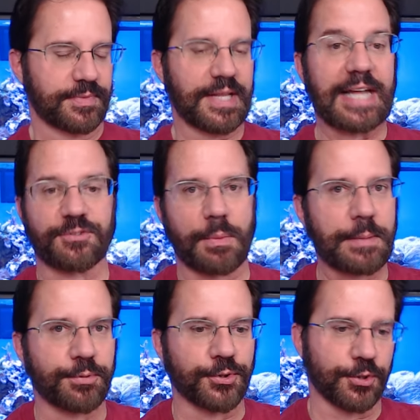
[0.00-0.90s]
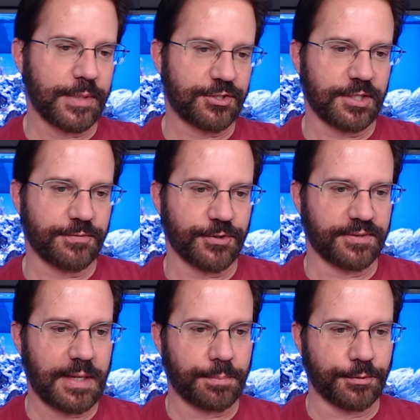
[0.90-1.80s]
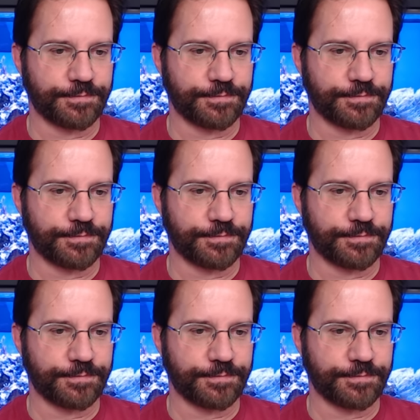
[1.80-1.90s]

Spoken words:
that swimming pool you were mentioning, for example.